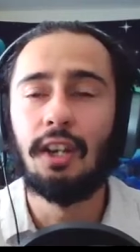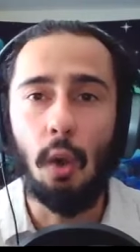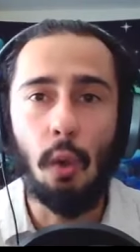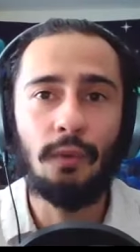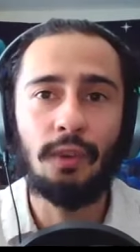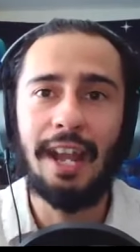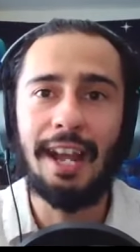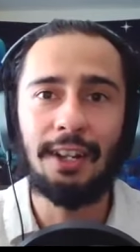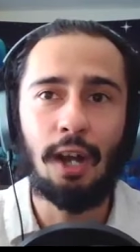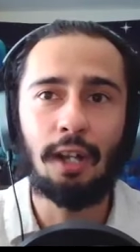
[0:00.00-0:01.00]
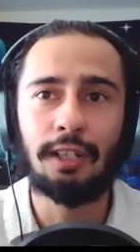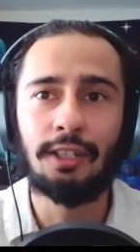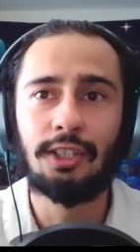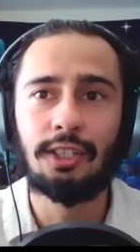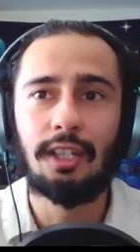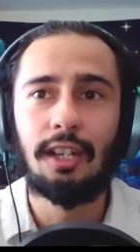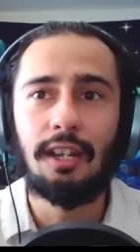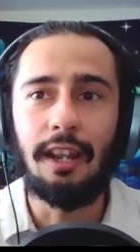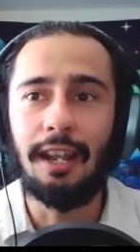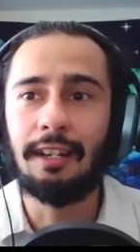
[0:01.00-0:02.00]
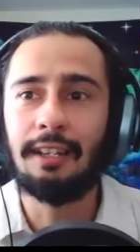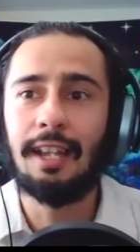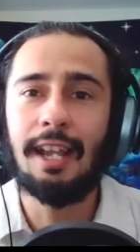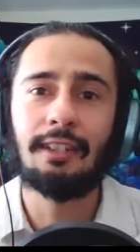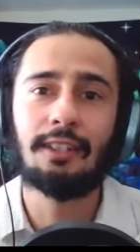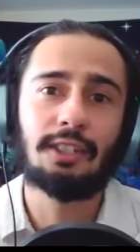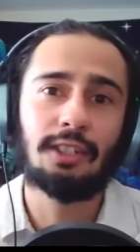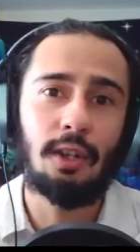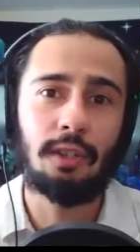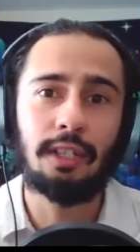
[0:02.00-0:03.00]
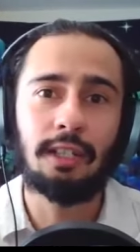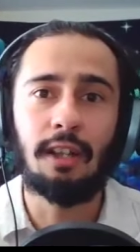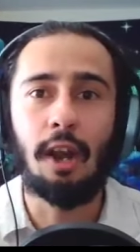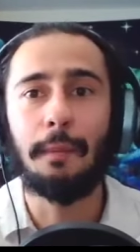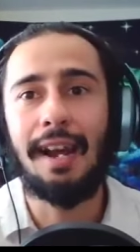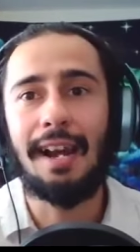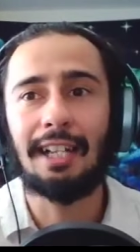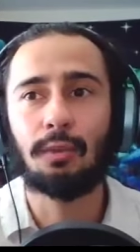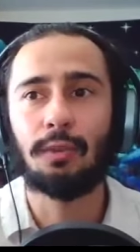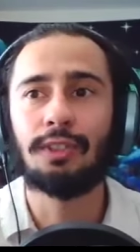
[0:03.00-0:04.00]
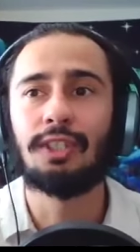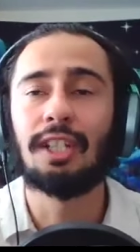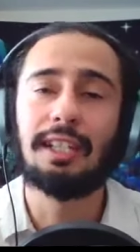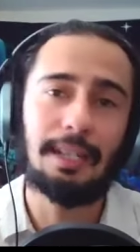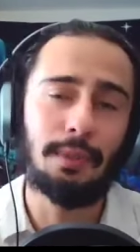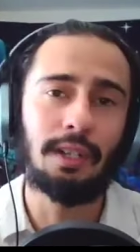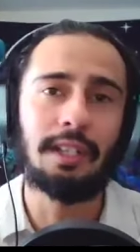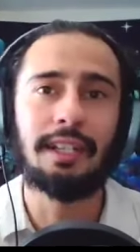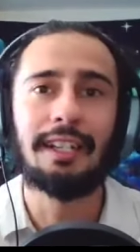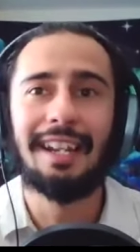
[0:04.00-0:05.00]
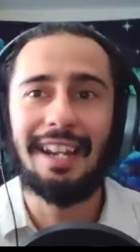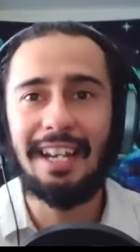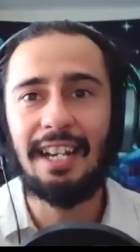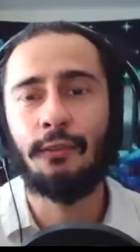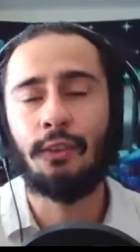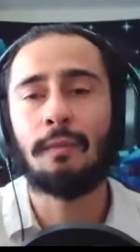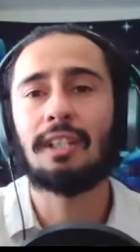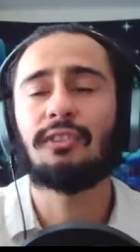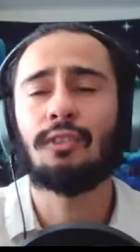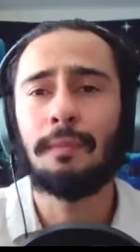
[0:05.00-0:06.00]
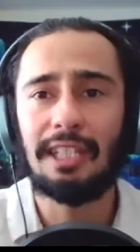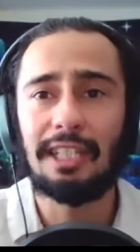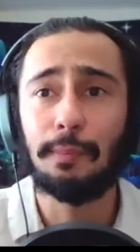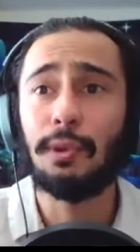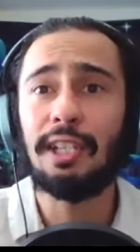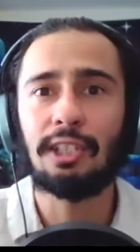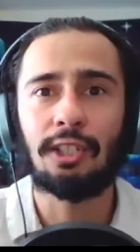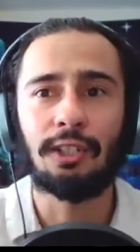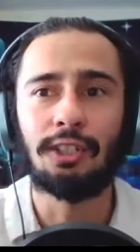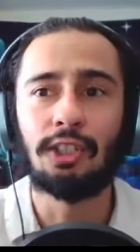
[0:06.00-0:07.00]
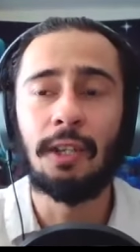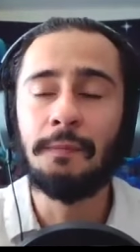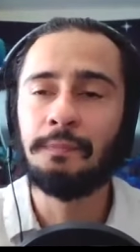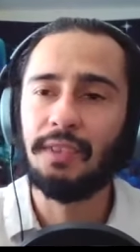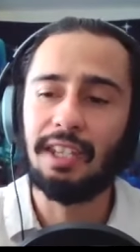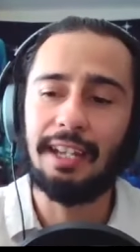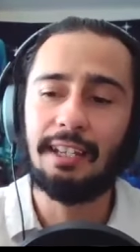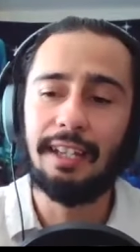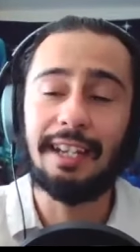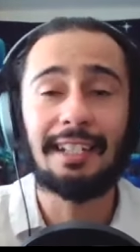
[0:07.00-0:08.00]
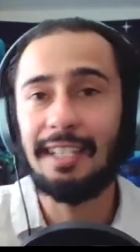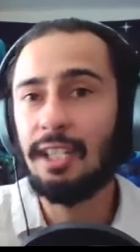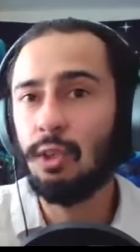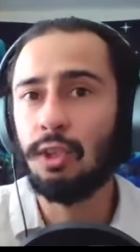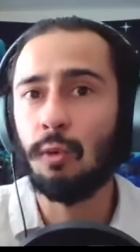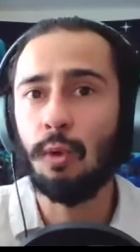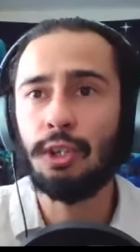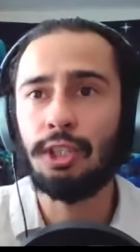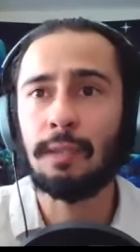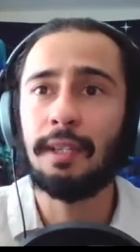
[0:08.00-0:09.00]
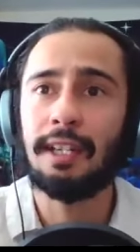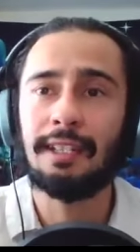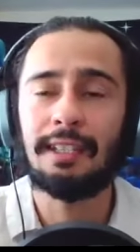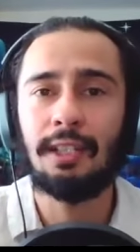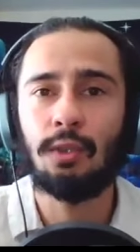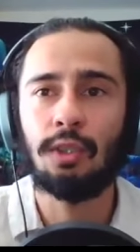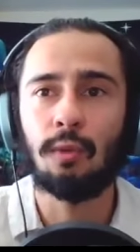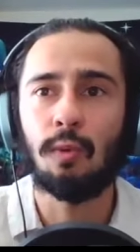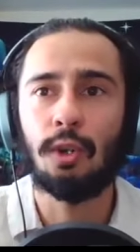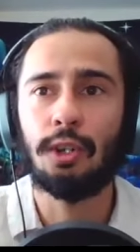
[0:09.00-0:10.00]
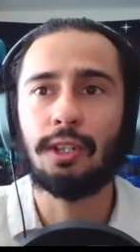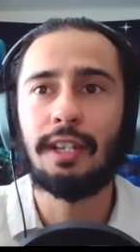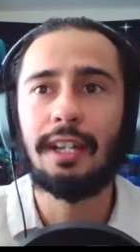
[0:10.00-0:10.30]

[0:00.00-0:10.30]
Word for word: over that knowledge and then slowly our past was deliberately hidden from us from these priesthoods they they continued the worship they continued the work